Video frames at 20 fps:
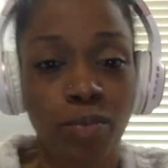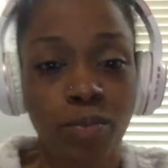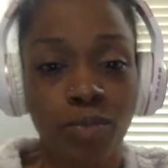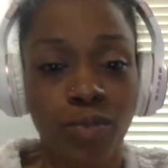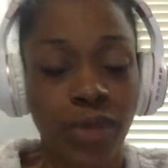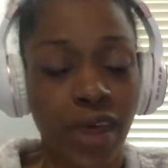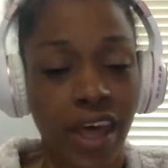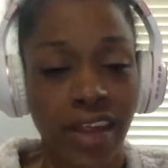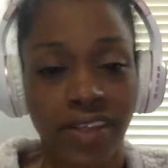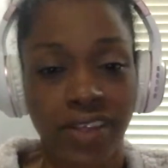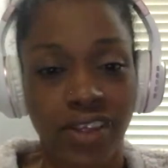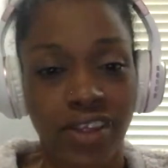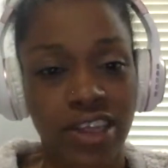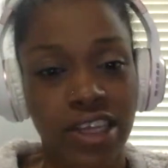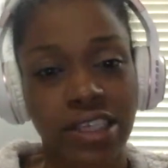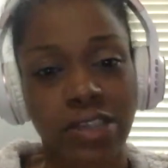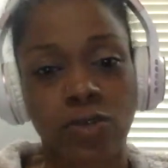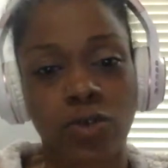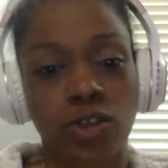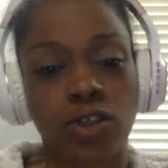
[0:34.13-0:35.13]
that
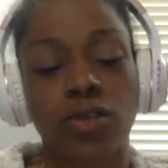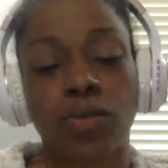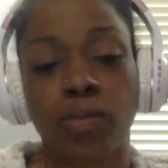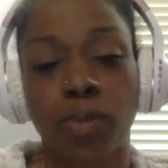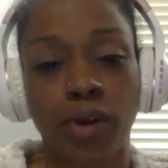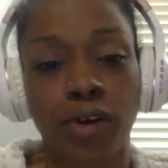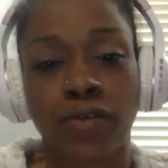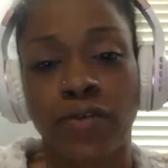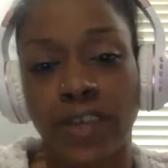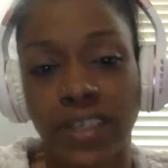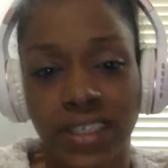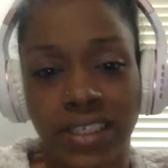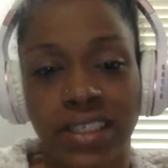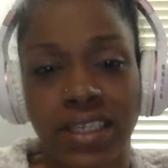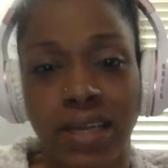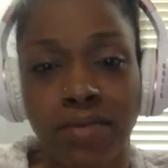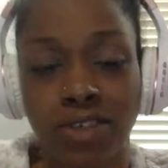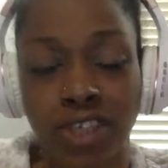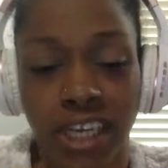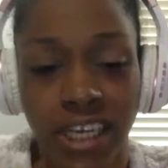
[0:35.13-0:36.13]
this was the perfect
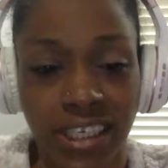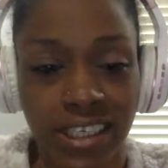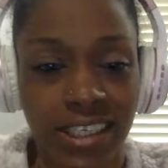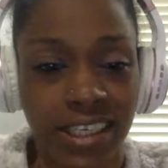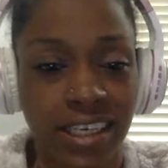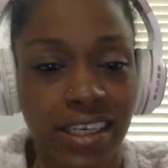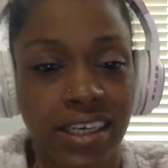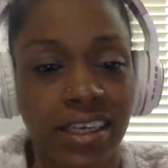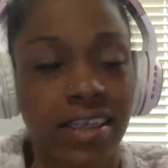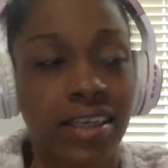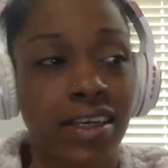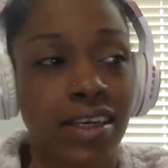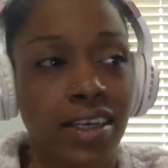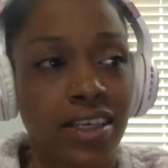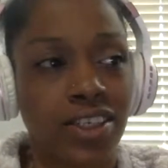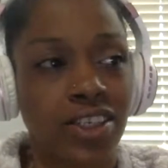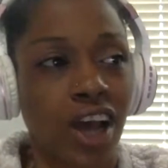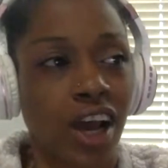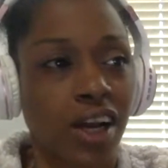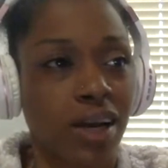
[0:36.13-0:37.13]
subject to
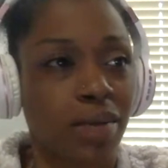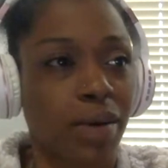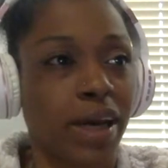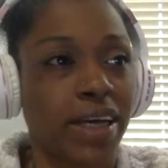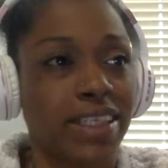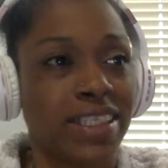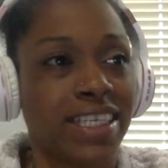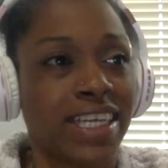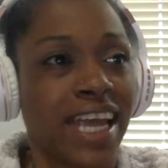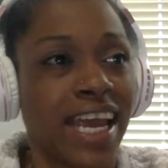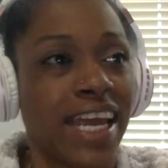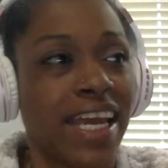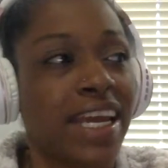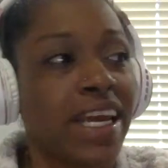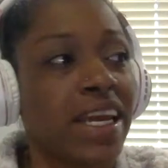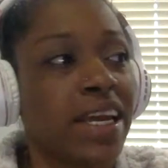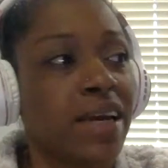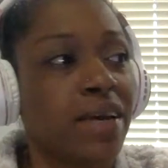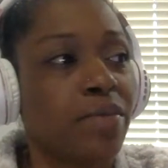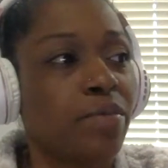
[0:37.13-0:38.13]
talk about today
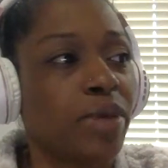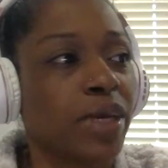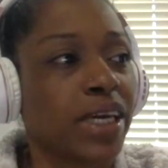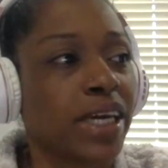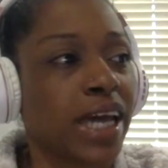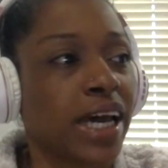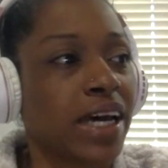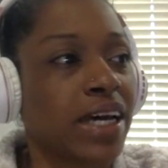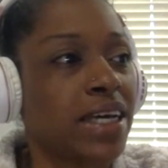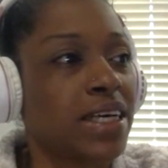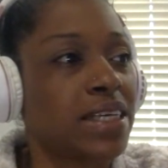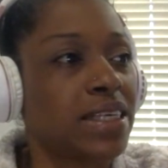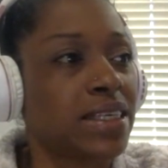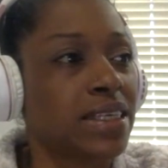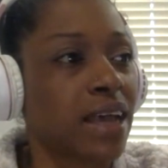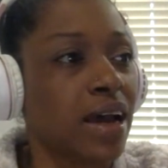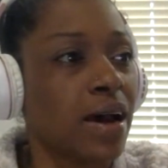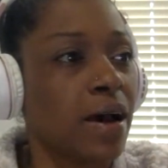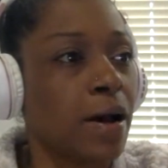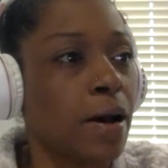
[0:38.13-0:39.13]
because
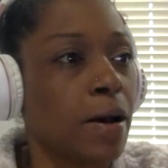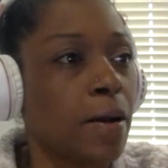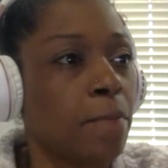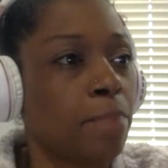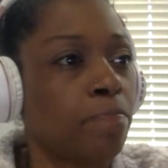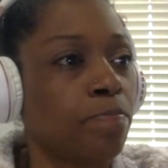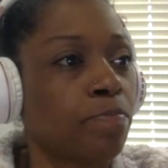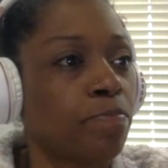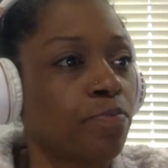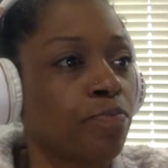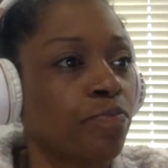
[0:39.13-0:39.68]
a